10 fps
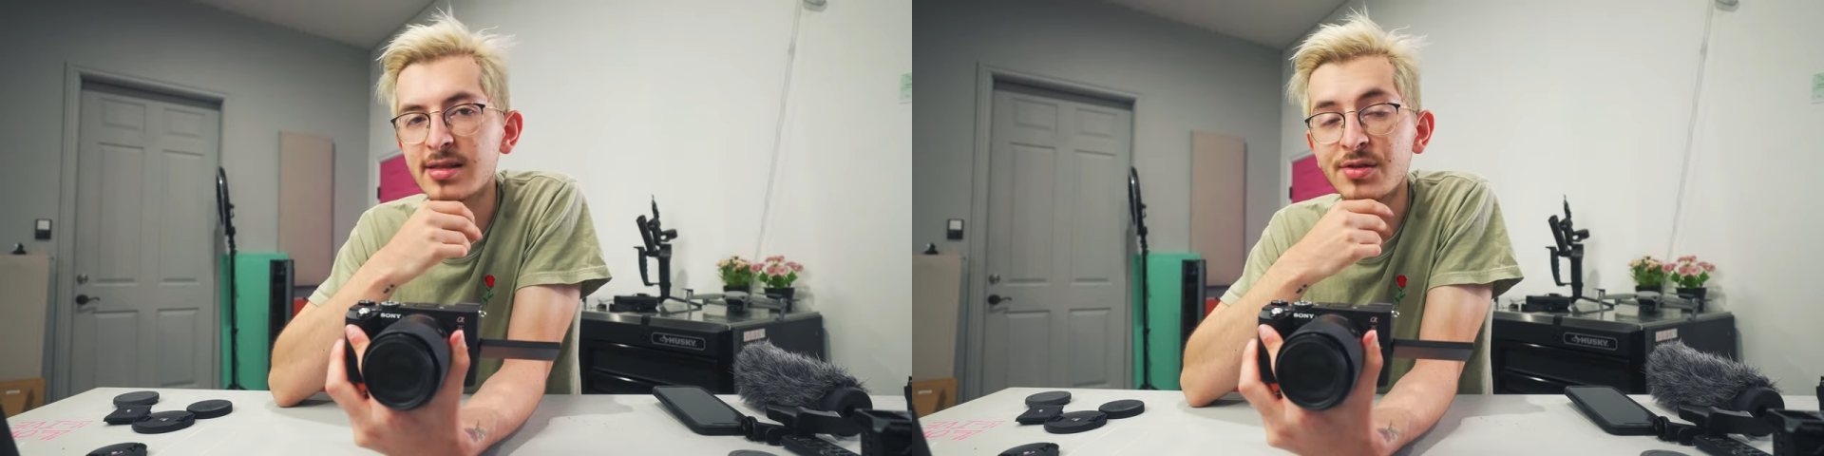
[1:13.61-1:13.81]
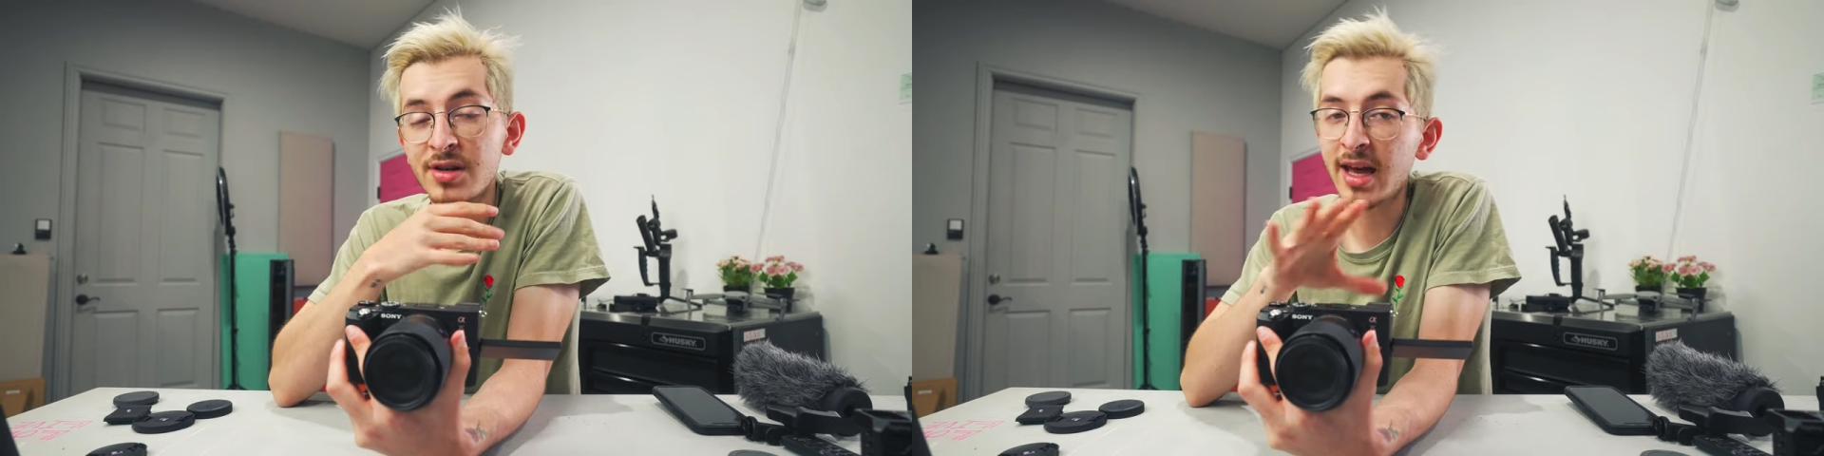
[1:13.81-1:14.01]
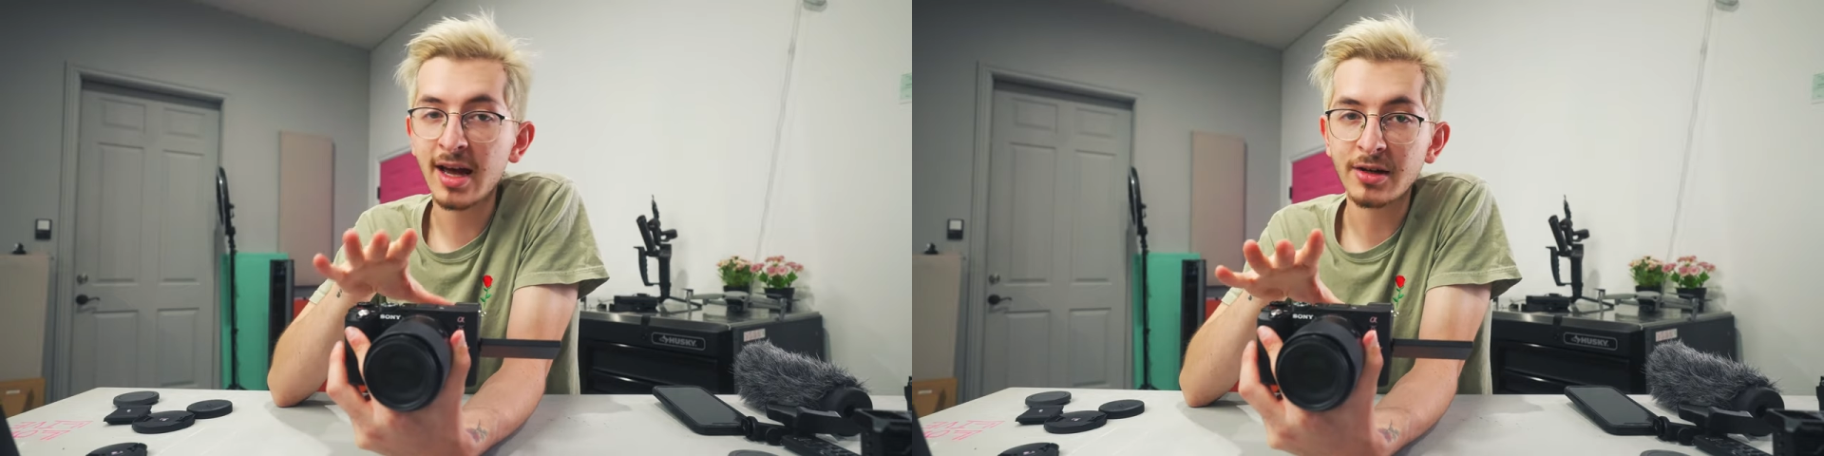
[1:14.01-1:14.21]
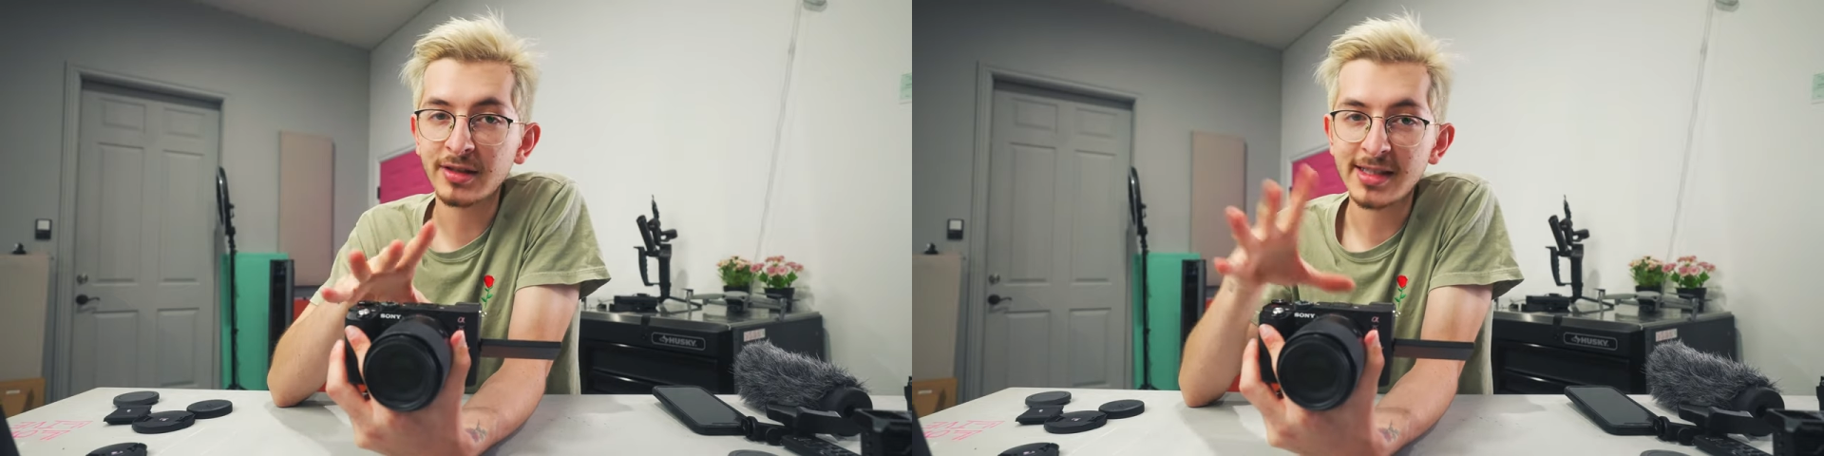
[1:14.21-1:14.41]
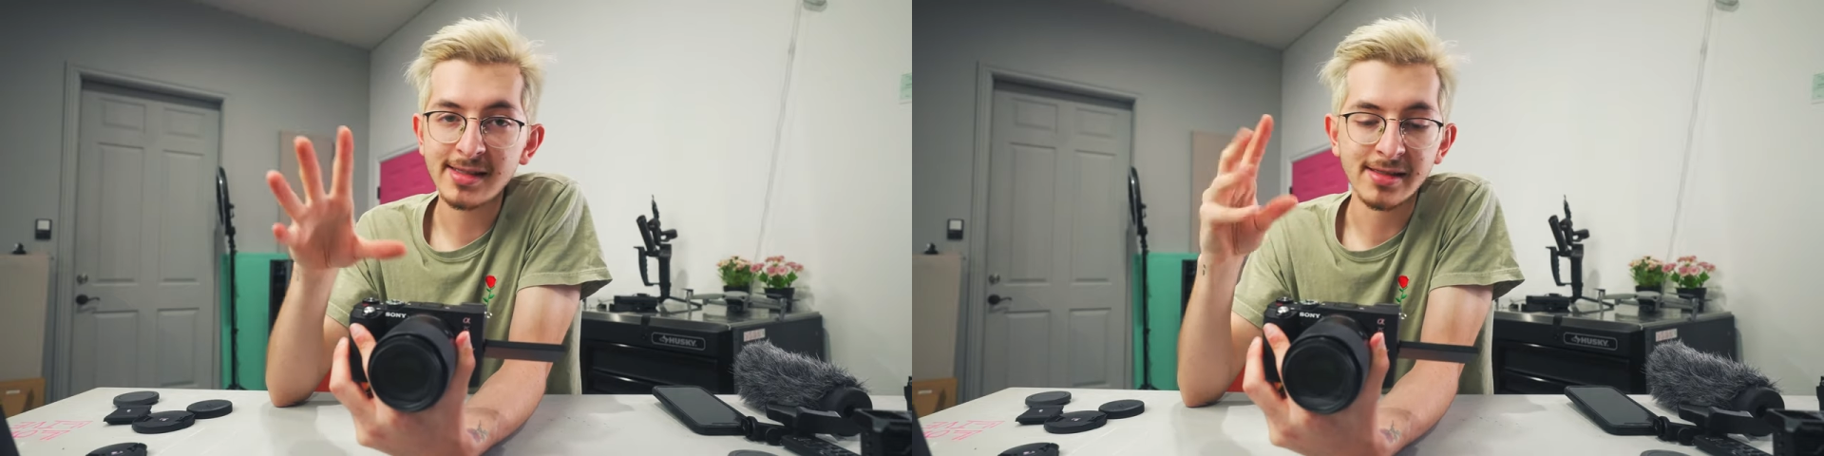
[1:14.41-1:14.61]
so now
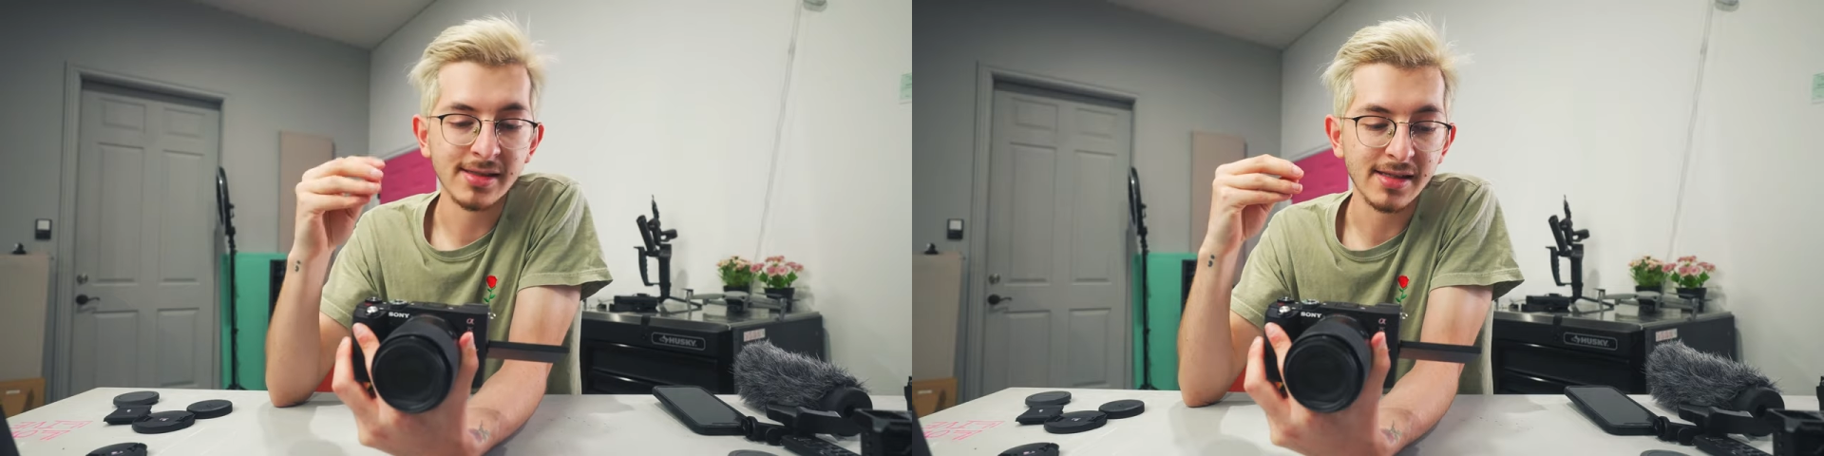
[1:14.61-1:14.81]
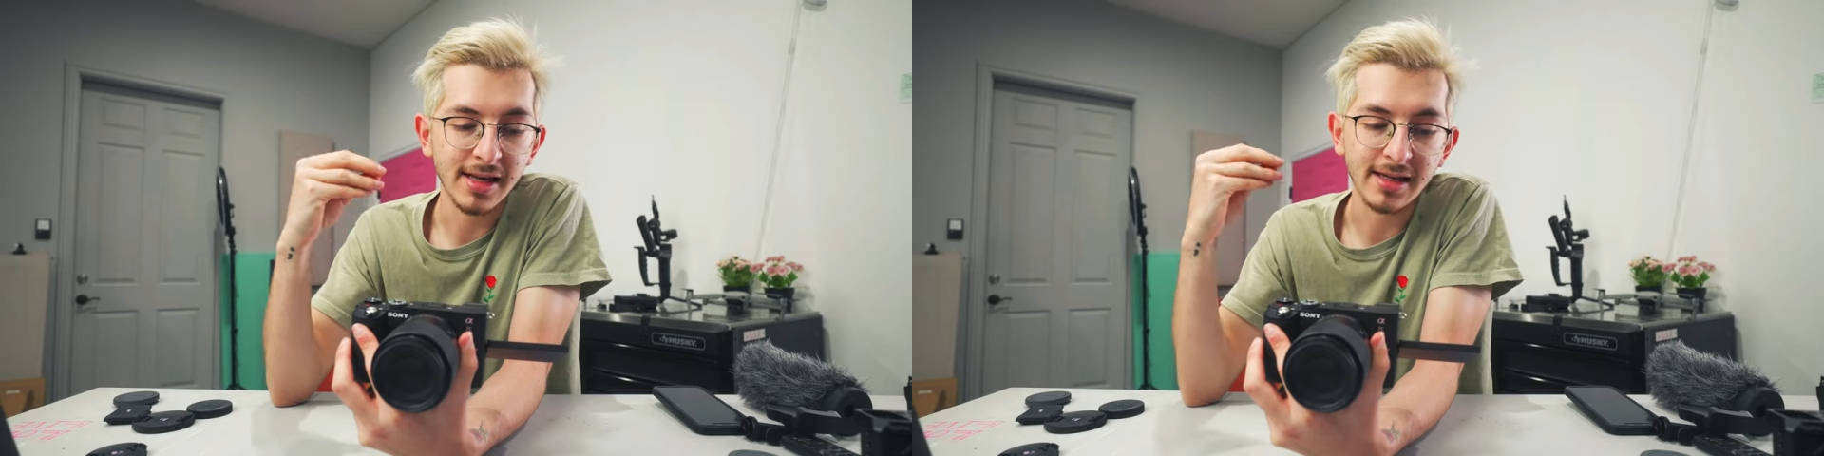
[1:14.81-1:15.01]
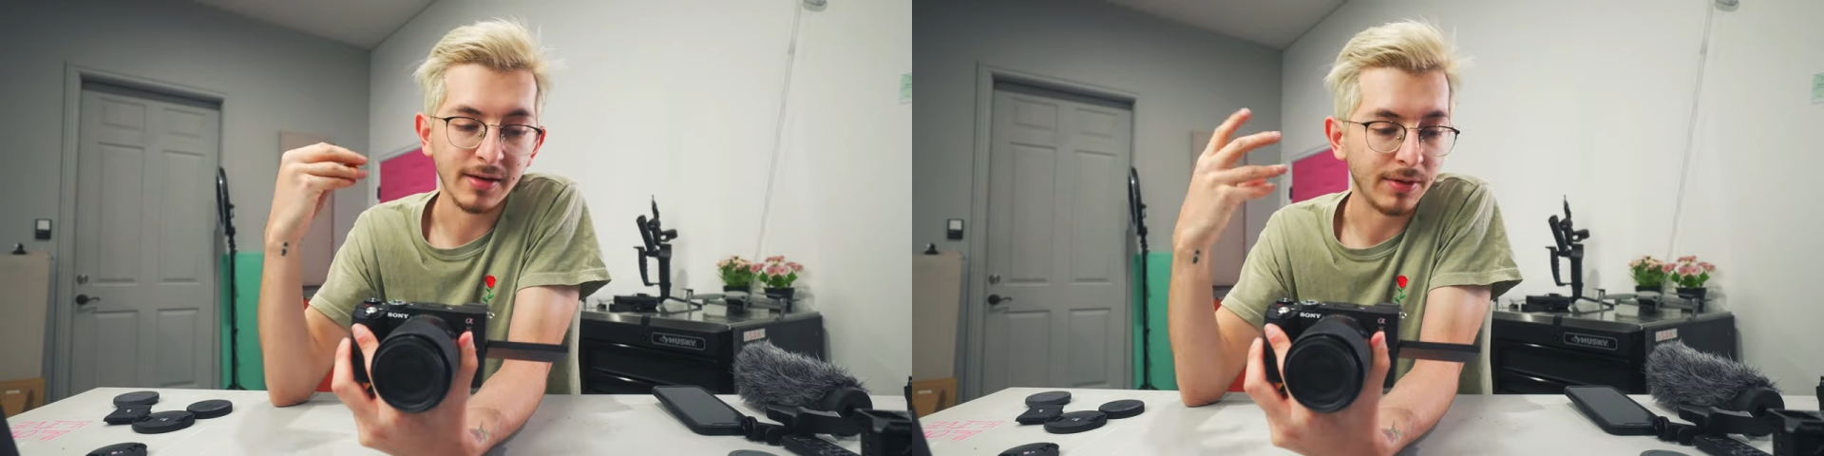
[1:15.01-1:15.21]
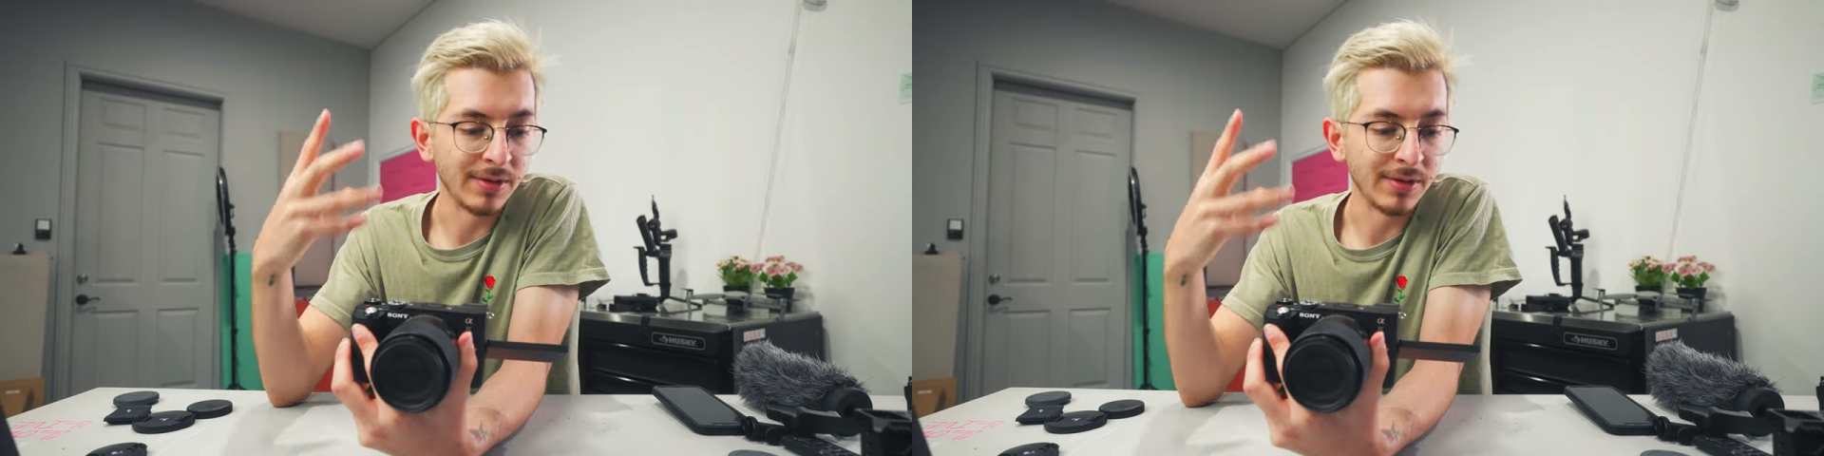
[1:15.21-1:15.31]
this is like